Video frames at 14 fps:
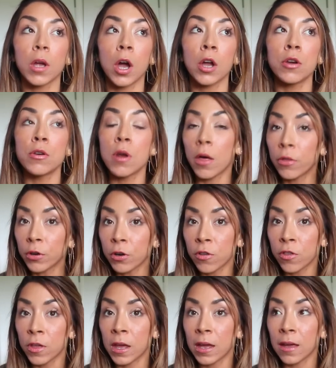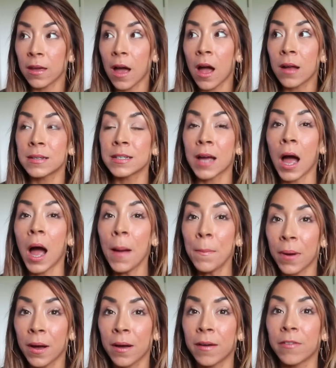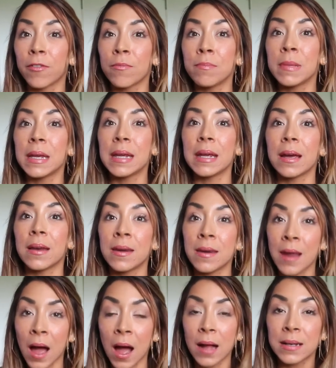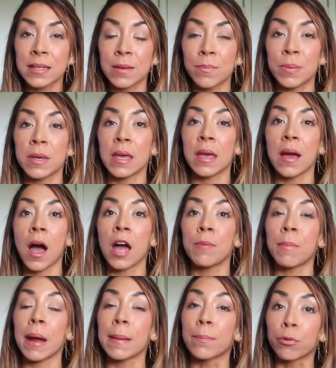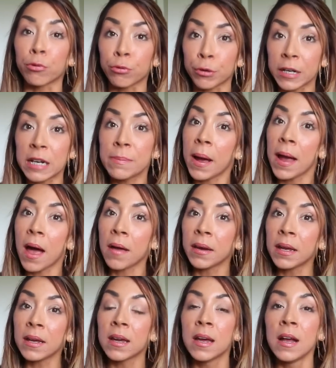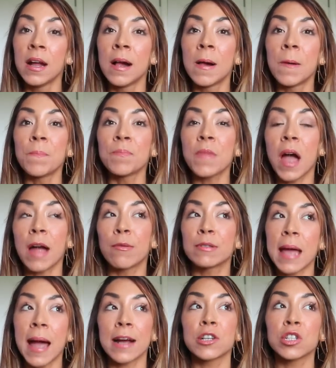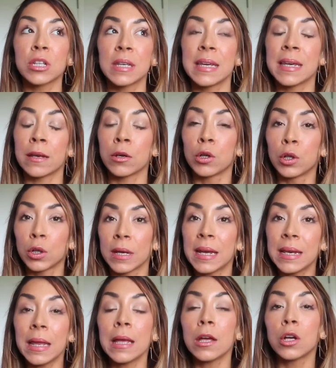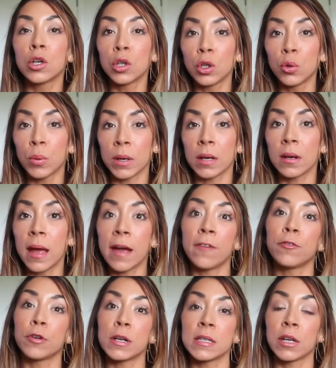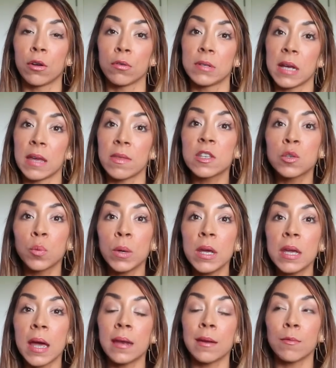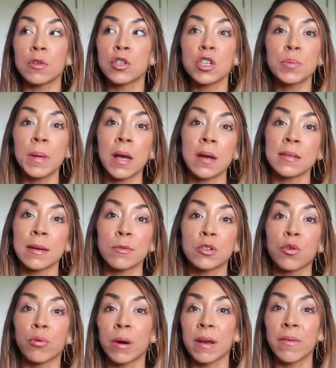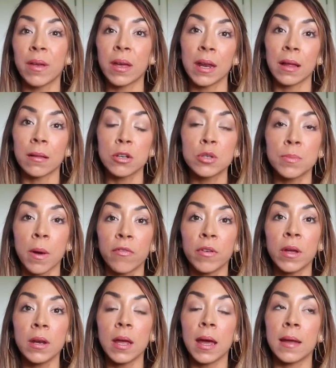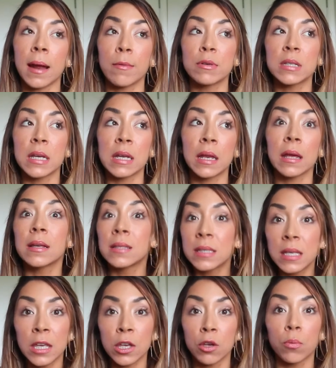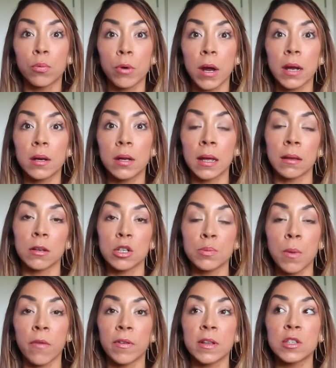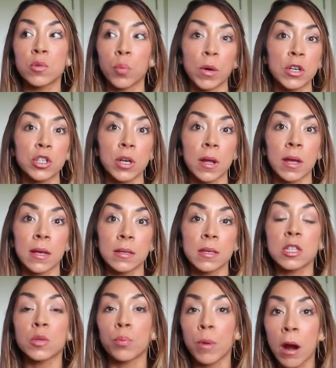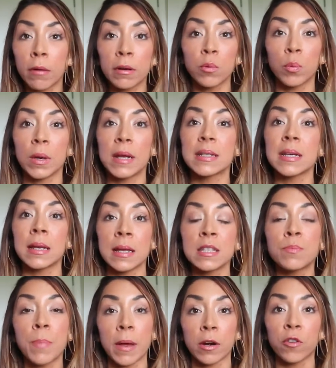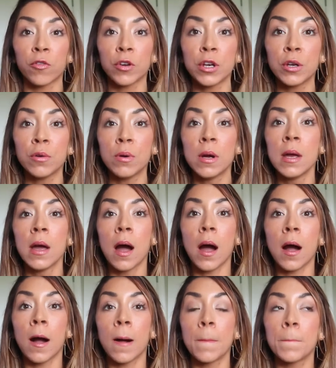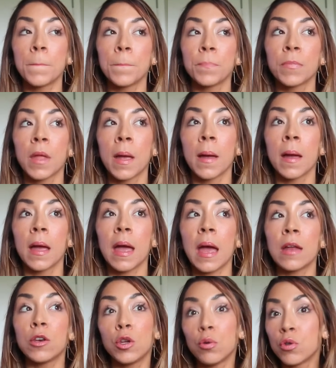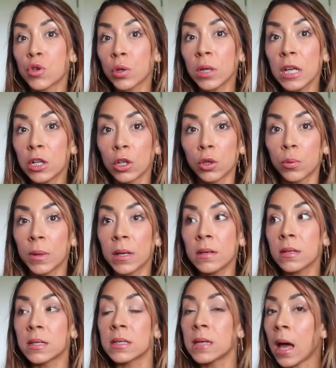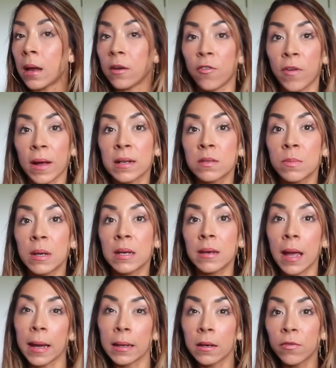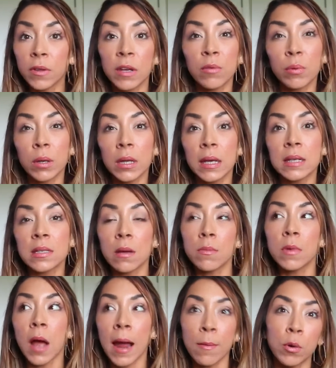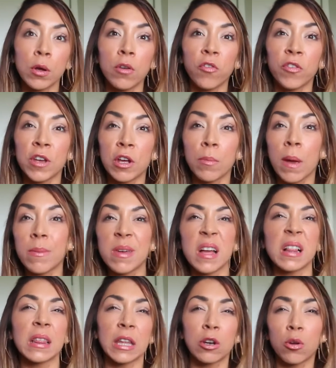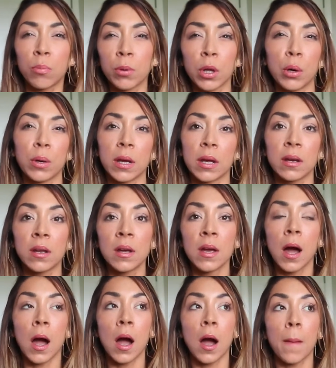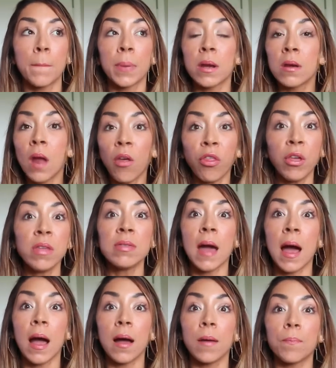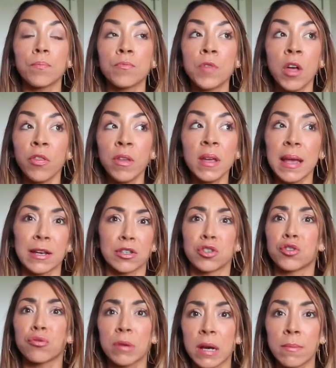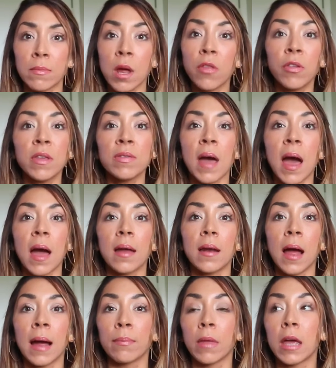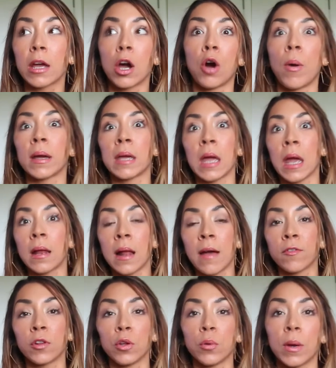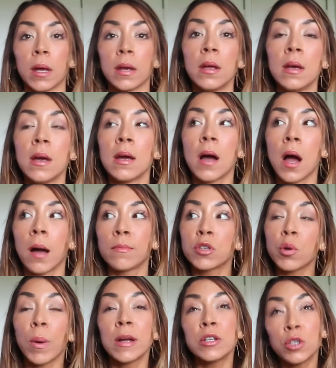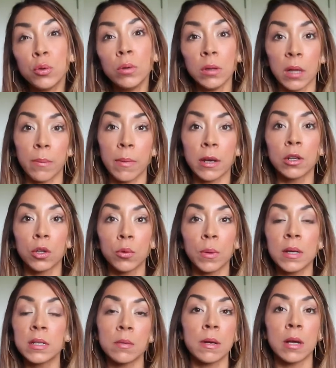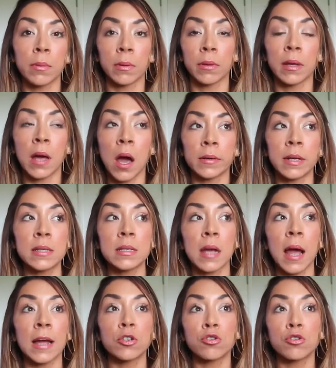another thing on top of me not being on my prebiotic, I was actually eating, eating gluten every single day this week. And it was just because I was craving an English muffin and I was eating Ezekiel bread English muffins, which is sprouted wheat. It is better for you. Um, and usually gluten does not affect me negatively really some I will feel maybe a little bloated um, but nothing that nothing extreme nothing that I'm like oh I can't have gluten um, so I do limit gluten to be completely honest I